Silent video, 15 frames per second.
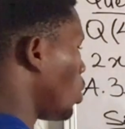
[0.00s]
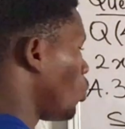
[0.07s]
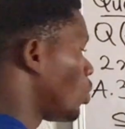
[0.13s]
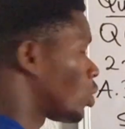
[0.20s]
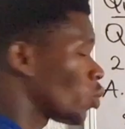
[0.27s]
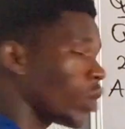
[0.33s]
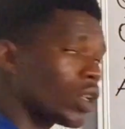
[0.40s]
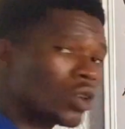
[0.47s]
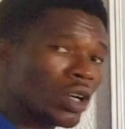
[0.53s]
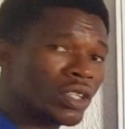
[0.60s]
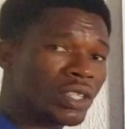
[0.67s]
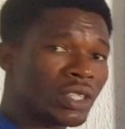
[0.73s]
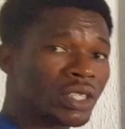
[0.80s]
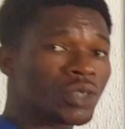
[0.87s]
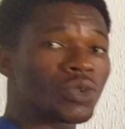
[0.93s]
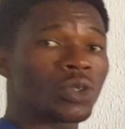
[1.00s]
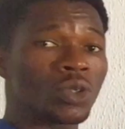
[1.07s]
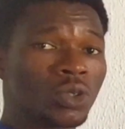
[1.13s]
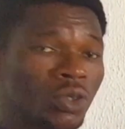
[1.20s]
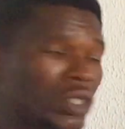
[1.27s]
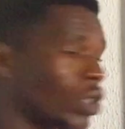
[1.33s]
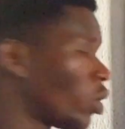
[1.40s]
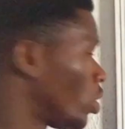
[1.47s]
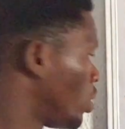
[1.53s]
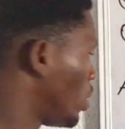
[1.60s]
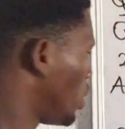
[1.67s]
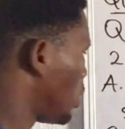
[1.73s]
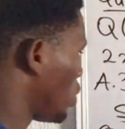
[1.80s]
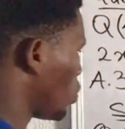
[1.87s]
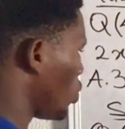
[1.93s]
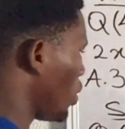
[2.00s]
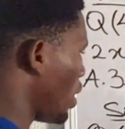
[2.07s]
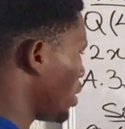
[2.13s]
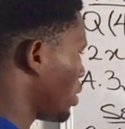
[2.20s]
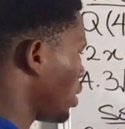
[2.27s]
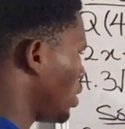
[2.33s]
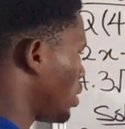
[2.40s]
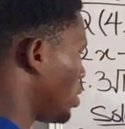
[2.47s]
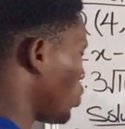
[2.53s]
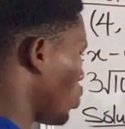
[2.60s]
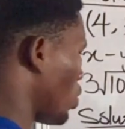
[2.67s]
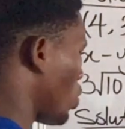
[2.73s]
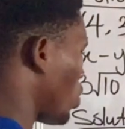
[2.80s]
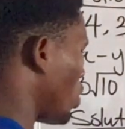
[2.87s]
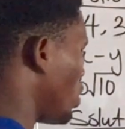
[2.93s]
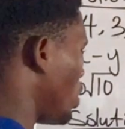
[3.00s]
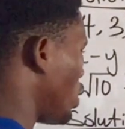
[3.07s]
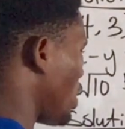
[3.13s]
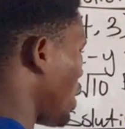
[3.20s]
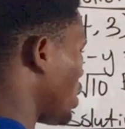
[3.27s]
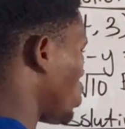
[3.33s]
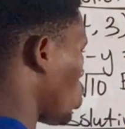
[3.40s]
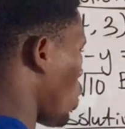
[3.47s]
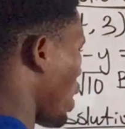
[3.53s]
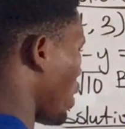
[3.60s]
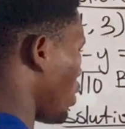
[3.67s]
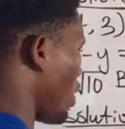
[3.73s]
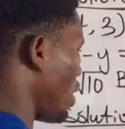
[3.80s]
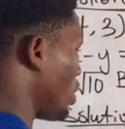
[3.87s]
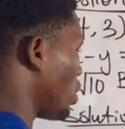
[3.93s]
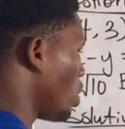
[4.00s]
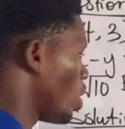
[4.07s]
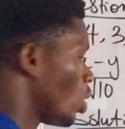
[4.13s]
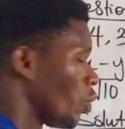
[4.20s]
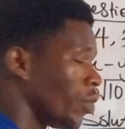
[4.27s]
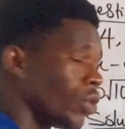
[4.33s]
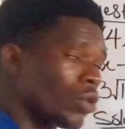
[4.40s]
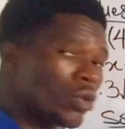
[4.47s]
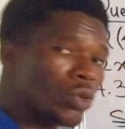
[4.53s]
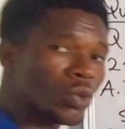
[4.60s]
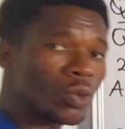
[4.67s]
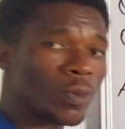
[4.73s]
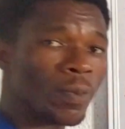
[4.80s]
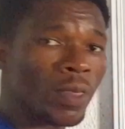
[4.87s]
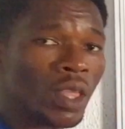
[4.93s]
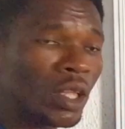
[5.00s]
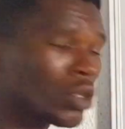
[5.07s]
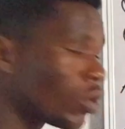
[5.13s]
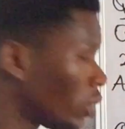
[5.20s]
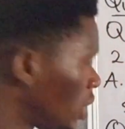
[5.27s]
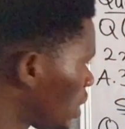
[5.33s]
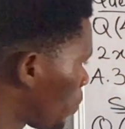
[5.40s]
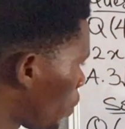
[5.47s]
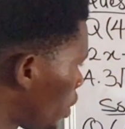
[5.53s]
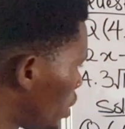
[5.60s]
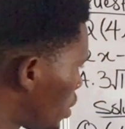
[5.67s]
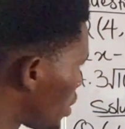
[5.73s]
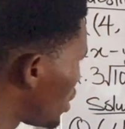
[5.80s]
With what coordinate? We don't know the coordinate. So let's say it's what coordinate x, y, right? We don't know. So this point